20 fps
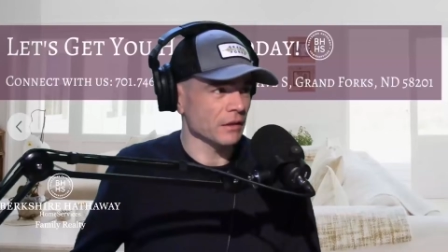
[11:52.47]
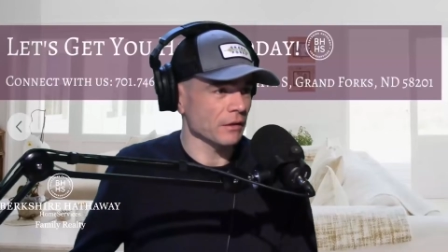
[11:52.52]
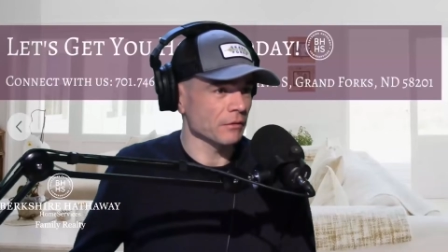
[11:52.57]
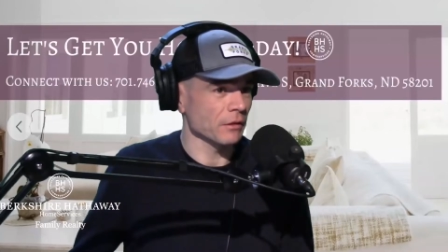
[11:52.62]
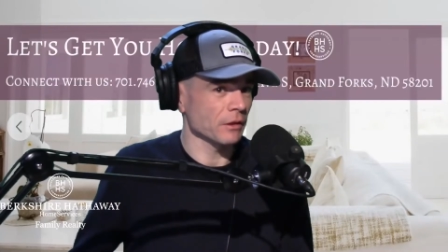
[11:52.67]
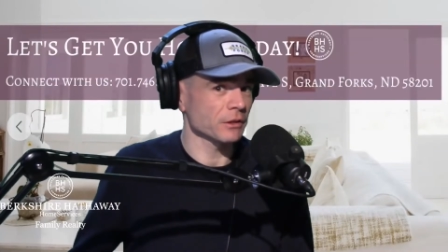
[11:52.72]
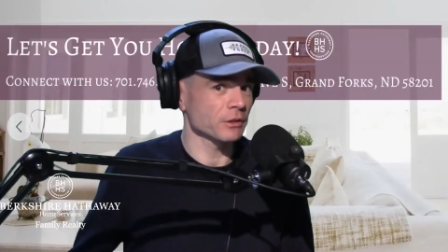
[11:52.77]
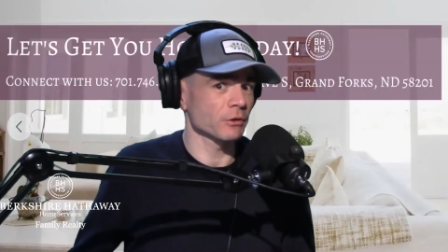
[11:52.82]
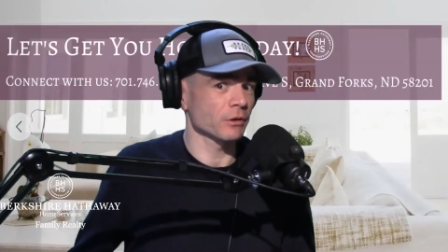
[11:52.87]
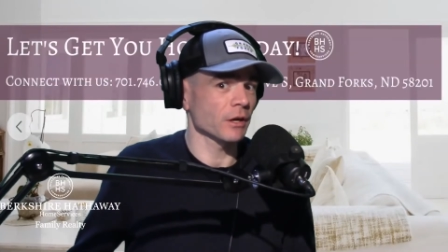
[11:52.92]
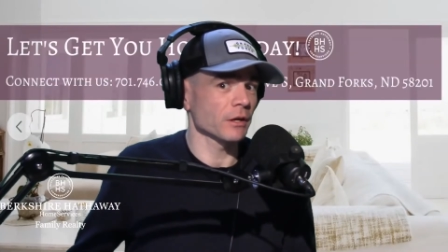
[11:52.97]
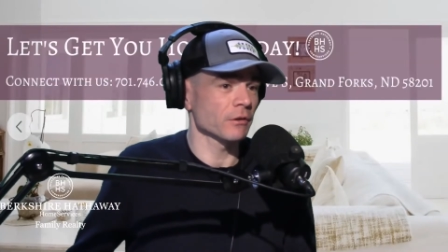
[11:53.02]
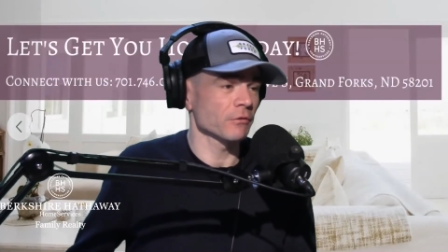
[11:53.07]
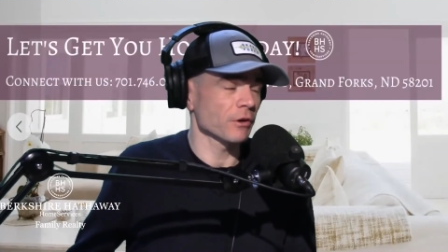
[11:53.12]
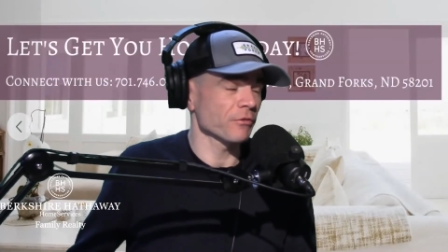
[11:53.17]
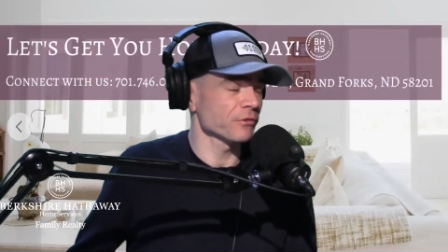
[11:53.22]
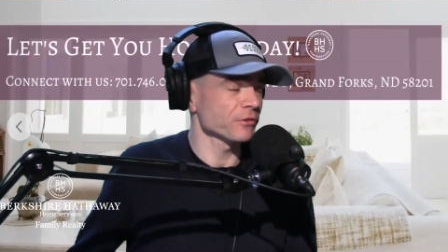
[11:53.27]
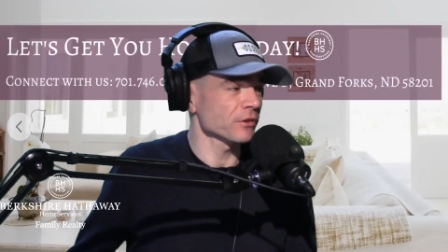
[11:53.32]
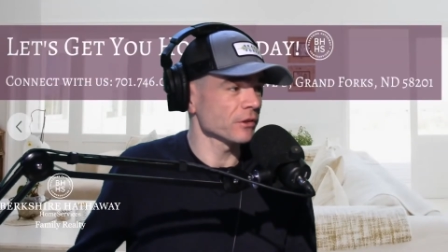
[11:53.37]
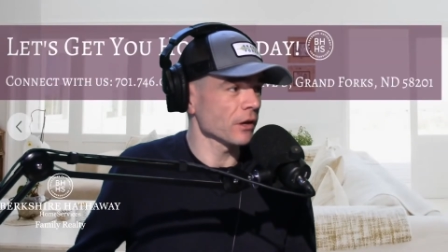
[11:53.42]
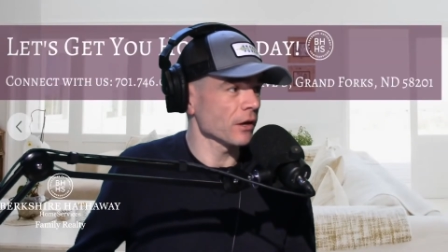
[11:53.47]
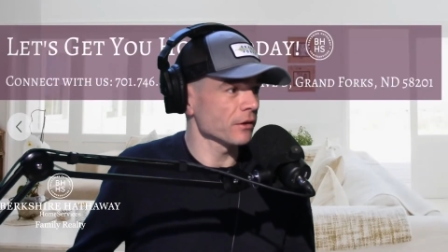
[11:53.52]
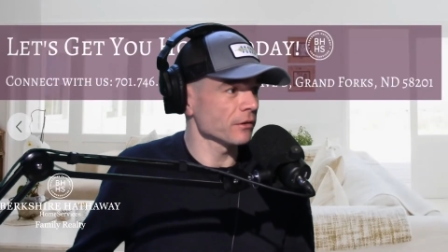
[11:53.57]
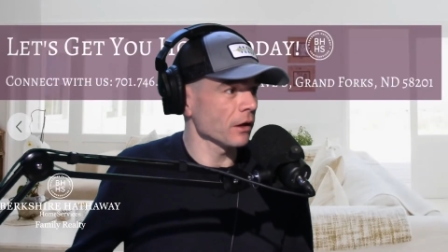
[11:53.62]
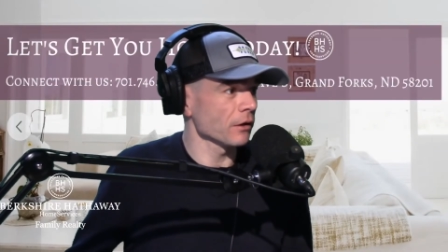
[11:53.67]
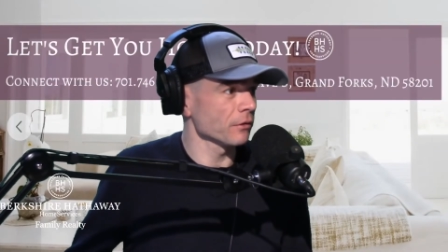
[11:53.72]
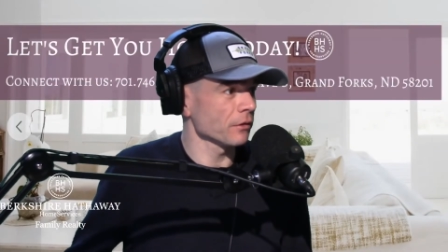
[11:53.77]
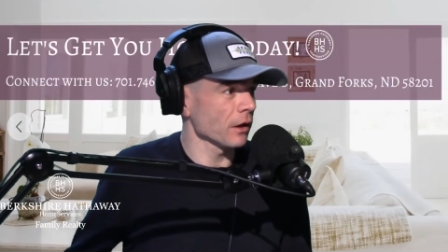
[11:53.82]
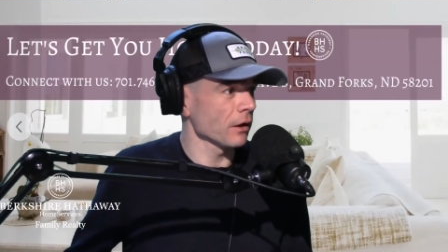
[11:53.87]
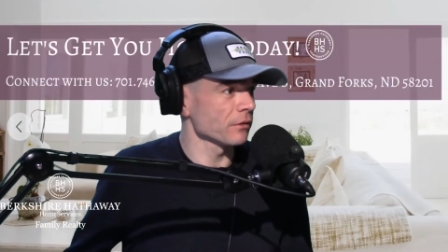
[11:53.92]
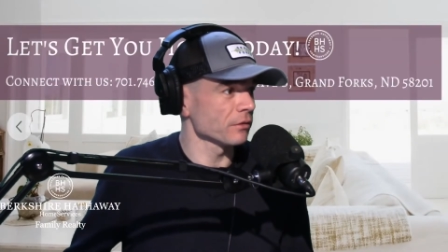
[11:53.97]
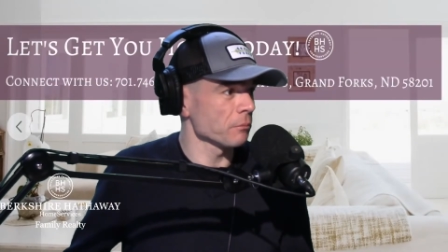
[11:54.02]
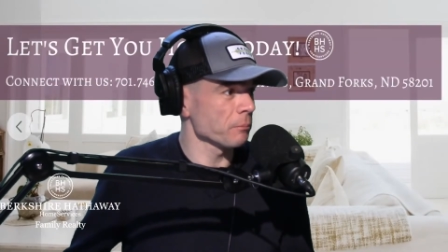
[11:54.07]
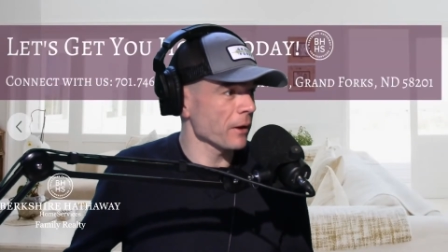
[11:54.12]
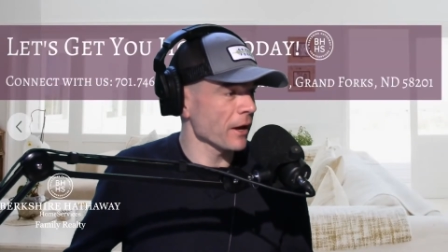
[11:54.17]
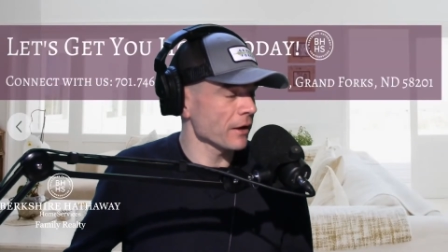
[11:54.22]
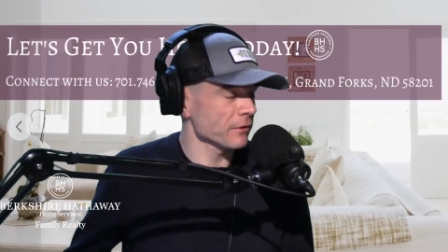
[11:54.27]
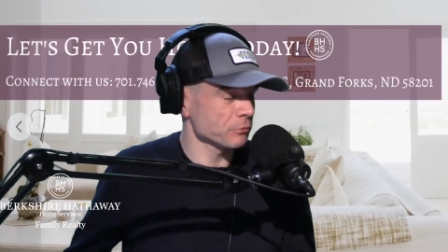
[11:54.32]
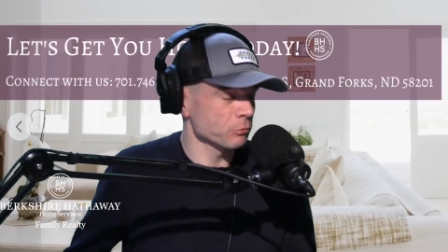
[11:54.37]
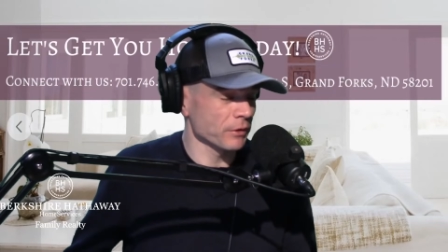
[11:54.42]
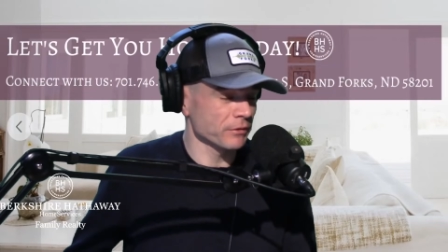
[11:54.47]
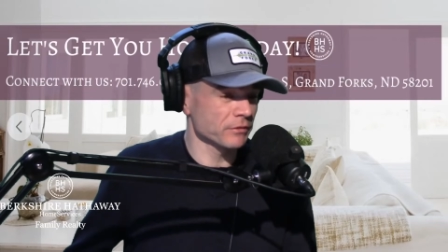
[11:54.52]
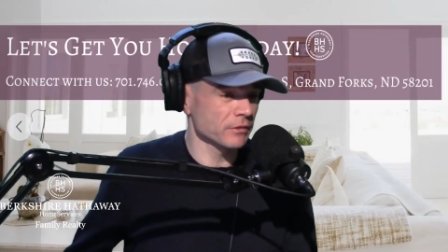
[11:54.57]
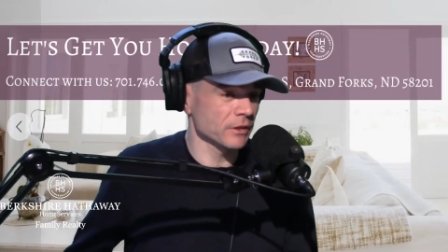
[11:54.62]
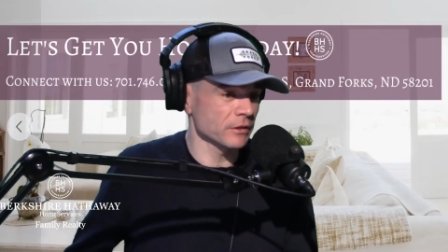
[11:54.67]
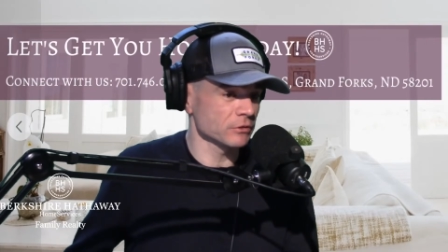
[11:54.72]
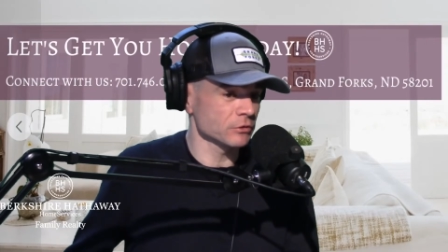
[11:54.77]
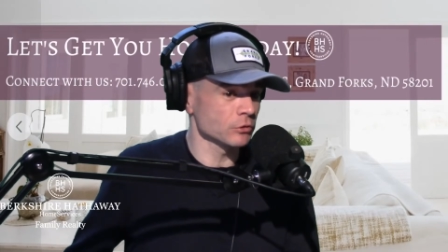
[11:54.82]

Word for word: like you're kind of referencing on on, on the past Wednesday